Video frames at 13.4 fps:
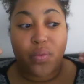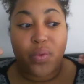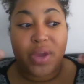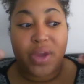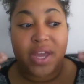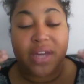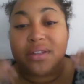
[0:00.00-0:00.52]

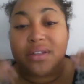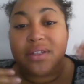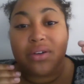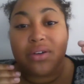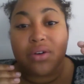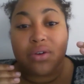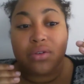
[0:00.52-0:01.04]
we get a
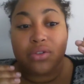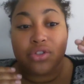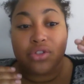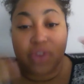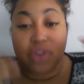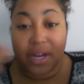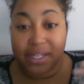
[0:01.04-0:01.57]
little
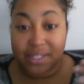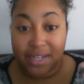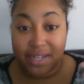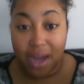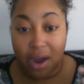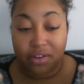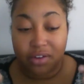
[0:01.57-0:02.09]
stressed
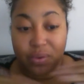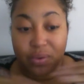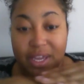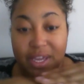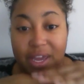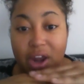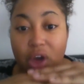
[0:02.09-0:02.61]
out if we
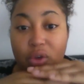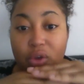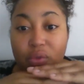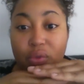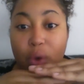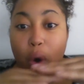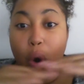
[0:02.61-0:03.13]
get
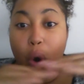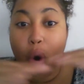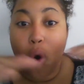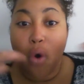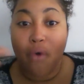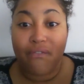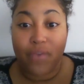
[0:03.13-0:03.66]
the
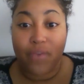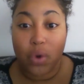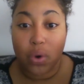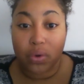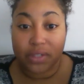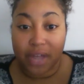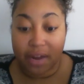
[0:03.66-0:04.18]
whole
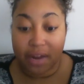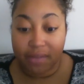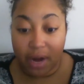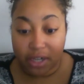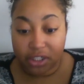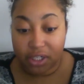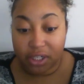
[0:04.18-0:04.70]
full
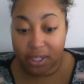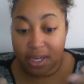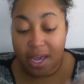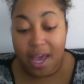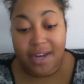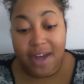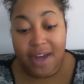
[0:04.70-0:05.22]
direction.
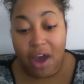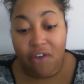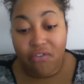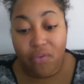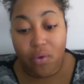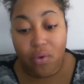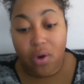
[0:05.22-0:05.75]
Now
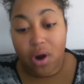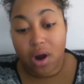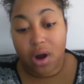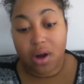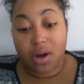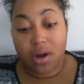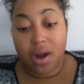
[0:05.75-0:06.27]

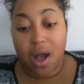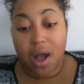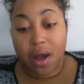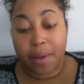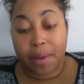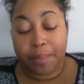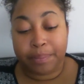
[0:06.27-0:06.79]
for
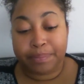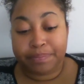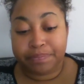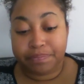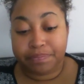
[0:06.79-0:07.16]
um